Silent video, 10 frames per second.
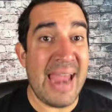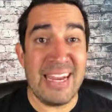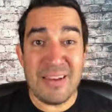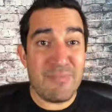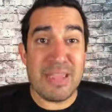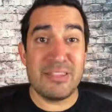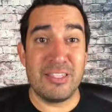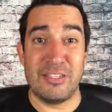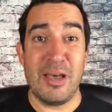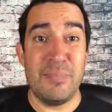I didn't make
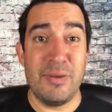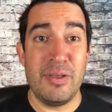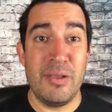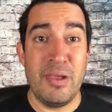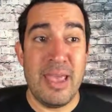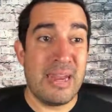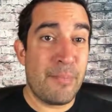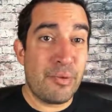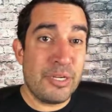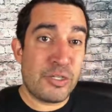this up.
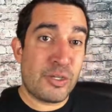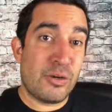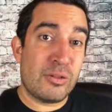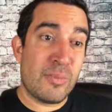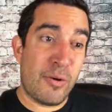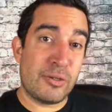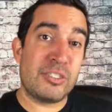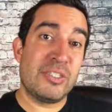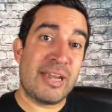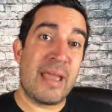And I'm pretty sure the
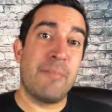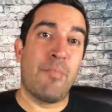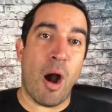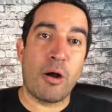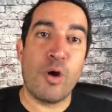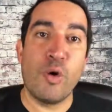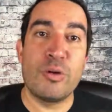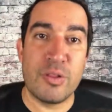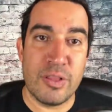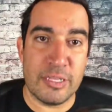person that I
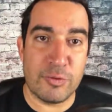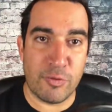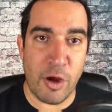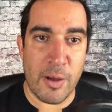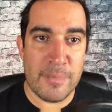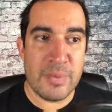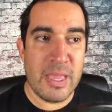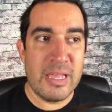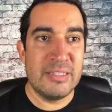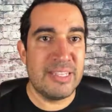borrowed this
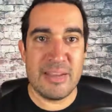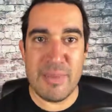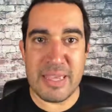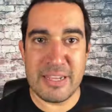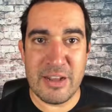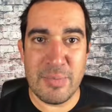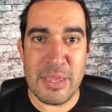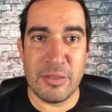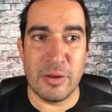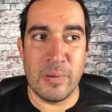from didn't make it
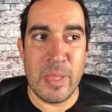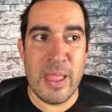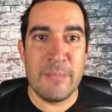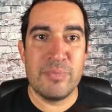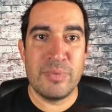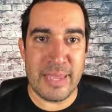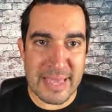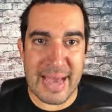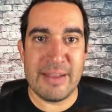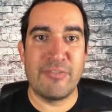up either.
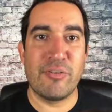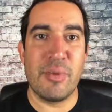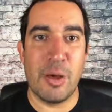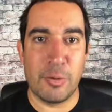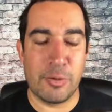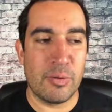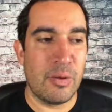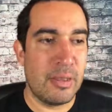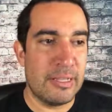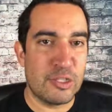They got it from
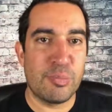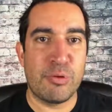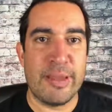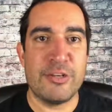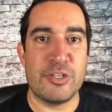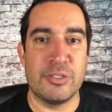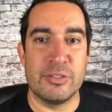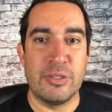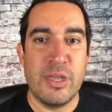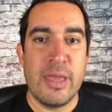other
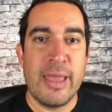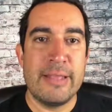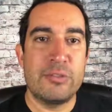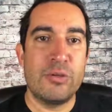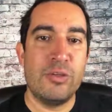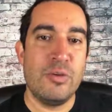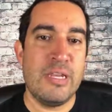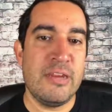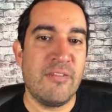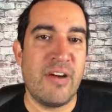inspirations. And so
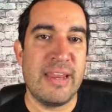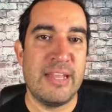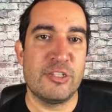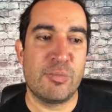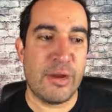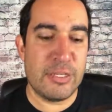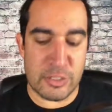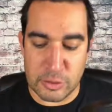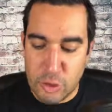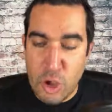you need to find
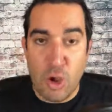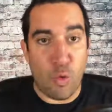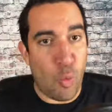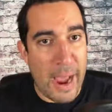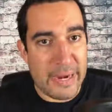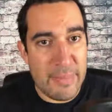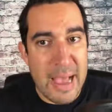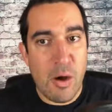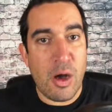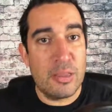inspirations. Write
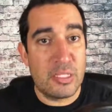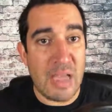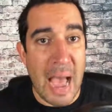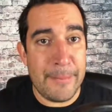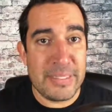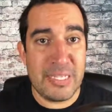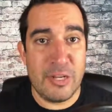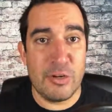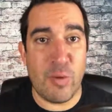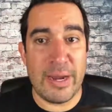them out, the topics
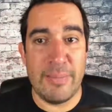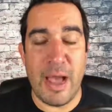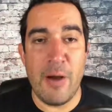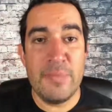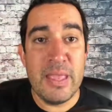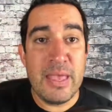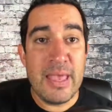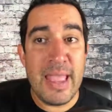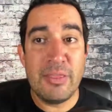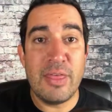that you're going to write about,
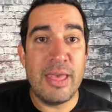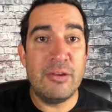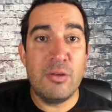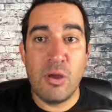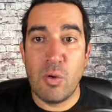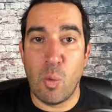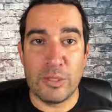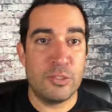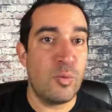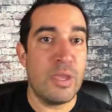and then
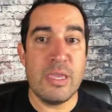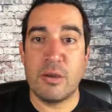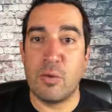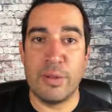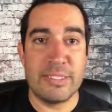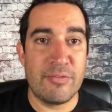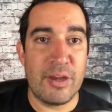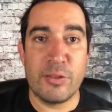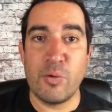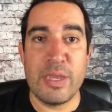once a week or once
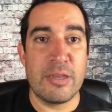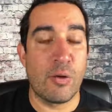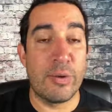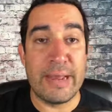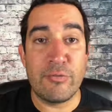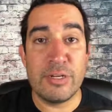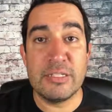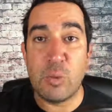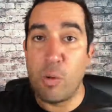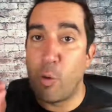every other week or whatever
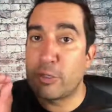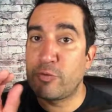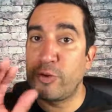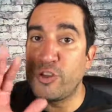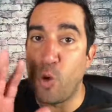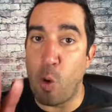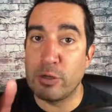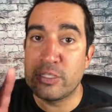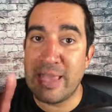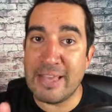it is, what works for
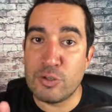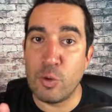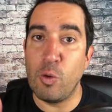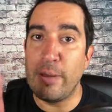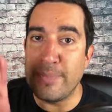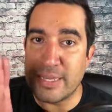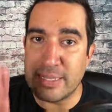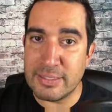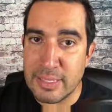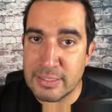your schedule, and be
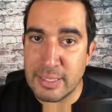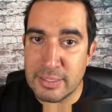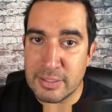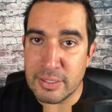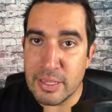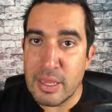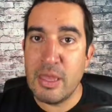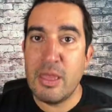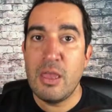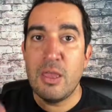consistent,
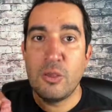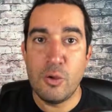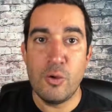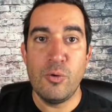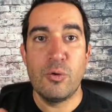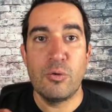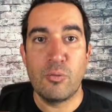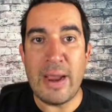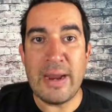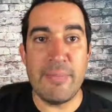
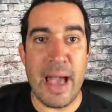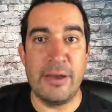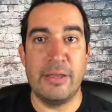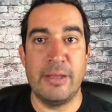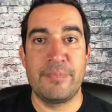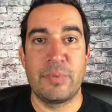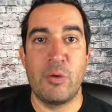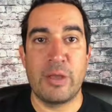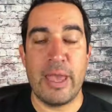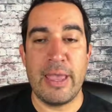you write about it,
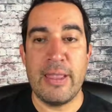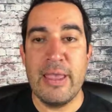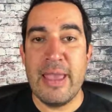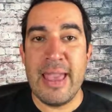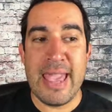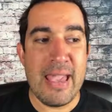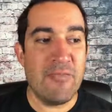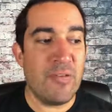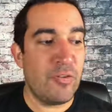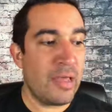okay?
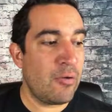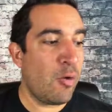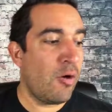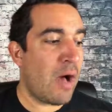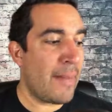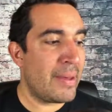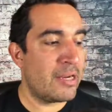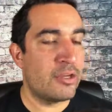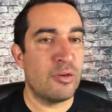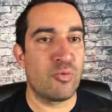Even if you're like, well, I'm
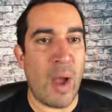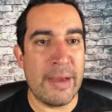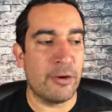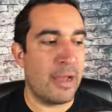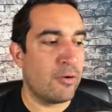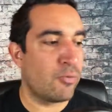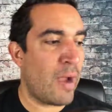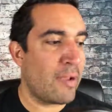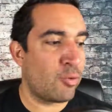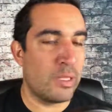not a good writer, I don't
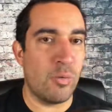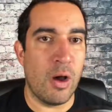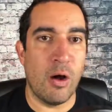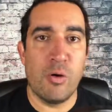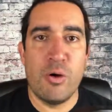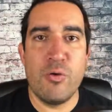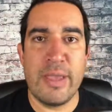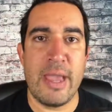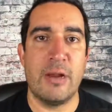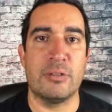write really well. Who
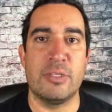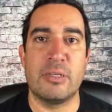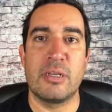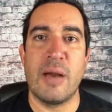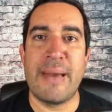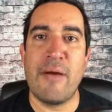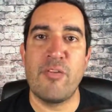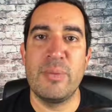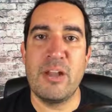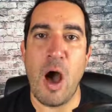cares? Come
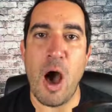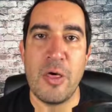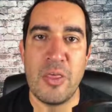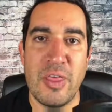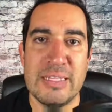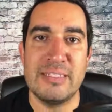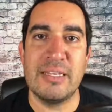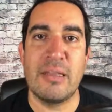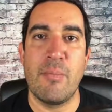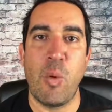out from an
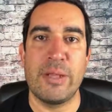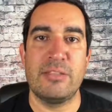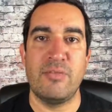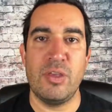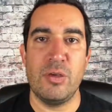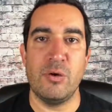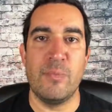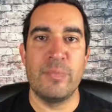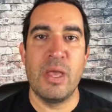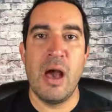authentic point of
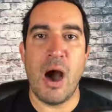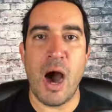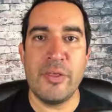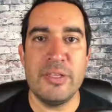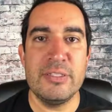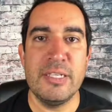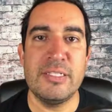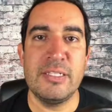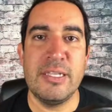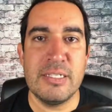view.
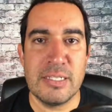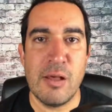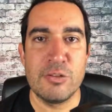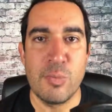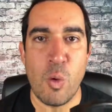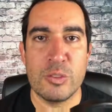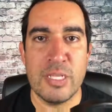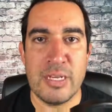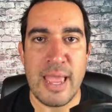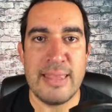Authenticity sells more
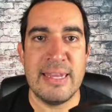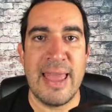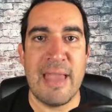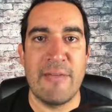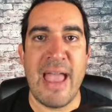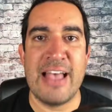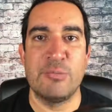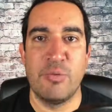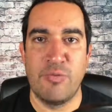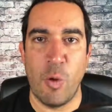today than it ever
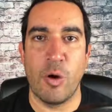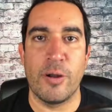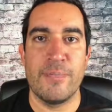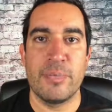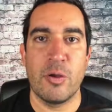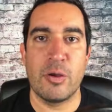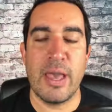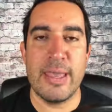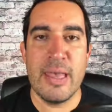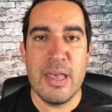has before,
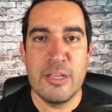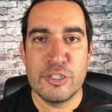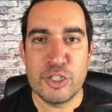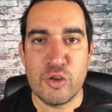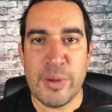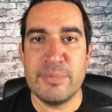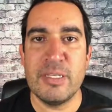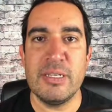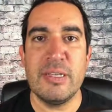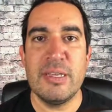okay?
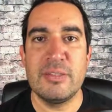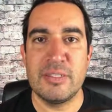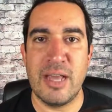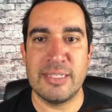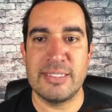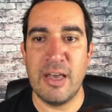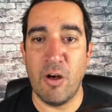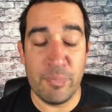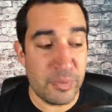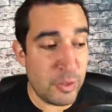Scripted does not
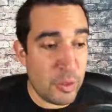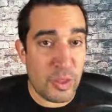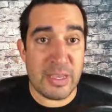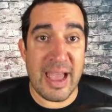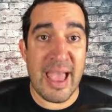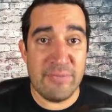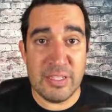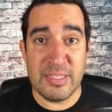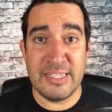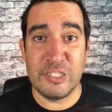sell. Do you think I have
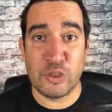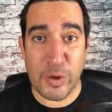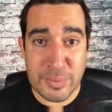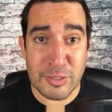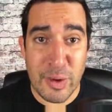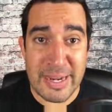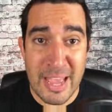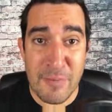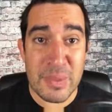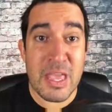this thing scripted right
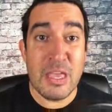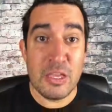now?